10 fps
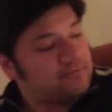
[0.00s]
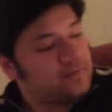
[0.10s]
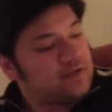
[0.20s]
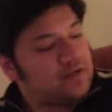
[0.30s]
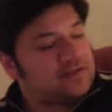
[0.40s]

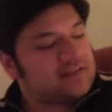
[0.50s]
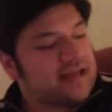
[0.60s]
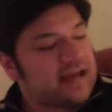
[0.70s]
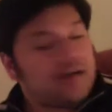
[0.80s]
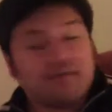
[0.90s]
you need to
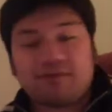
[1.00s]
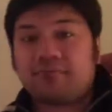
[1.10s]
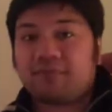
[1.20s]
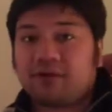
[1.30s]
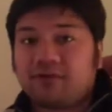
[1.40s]
have a
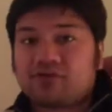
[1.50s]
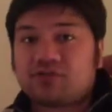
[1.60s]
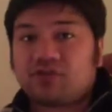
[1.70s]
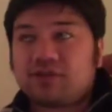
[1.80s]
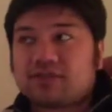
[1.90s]
beer of
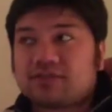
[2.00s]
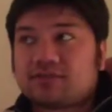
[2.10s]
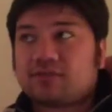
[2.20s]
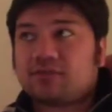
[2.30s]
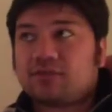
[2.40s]

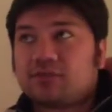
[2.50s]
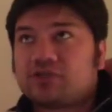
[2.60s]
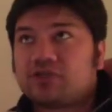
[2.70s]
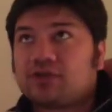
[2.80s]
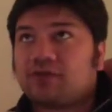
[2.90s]
choice,
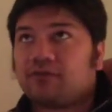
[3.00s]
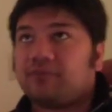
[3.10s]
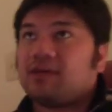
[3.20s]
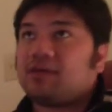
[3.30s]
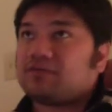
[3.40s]
which for
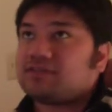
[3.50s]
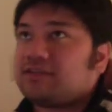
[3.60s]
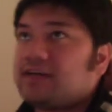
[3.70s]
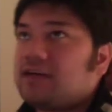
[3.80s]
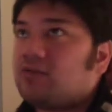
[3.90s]
me, you'll see
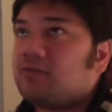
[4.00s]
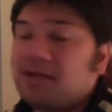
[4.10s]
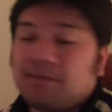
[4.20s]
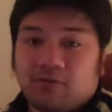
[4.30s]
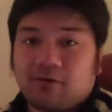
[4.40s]
later, will
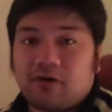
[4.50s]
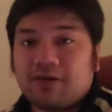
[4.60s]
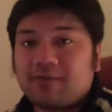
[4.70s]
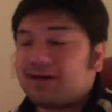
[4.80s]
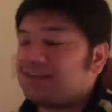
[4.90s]
be
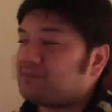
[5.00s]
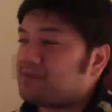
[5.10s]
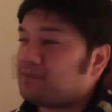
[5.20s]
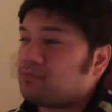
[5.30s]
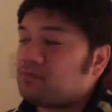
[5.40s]
Peroni. But I like my
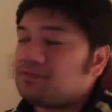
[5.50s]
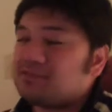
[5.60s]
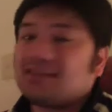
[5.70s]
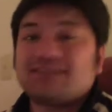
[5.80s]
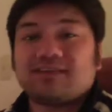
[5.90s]
Peronis
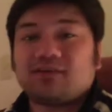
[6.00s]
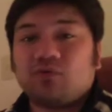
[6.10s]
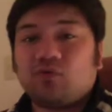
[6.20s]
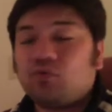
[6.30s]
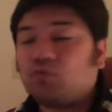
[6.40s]
nice and
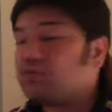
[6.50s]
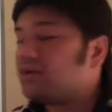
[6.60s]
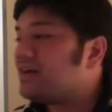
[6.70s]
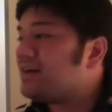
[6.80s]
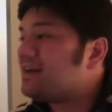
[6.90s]
cooled,
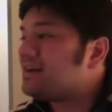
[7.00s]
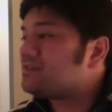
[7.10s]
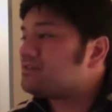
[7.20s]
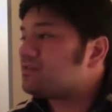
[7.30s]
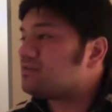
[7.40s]

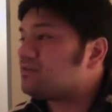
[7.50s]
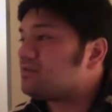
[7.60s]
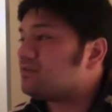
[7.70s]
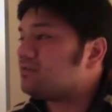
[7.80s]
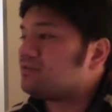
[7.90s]

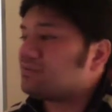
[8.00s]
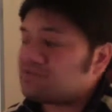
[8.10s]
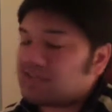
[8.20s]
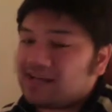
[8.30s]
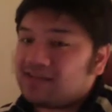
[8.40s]
so they're
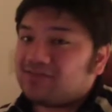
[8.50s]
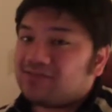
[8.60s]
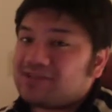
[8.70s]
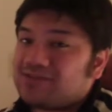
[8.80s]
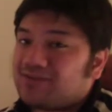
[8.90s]
staying in the
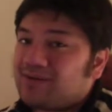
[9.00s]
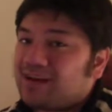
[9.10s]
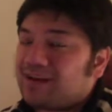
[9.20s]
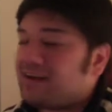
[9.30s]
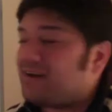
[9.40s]
fridge for right
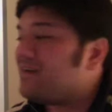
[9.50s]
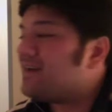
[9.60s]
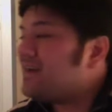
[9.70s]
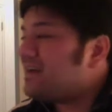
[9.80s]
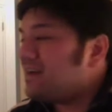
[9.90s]
now.
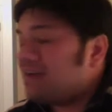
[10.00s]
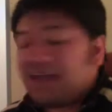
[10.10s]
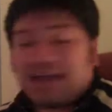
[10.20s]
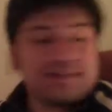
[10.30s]
And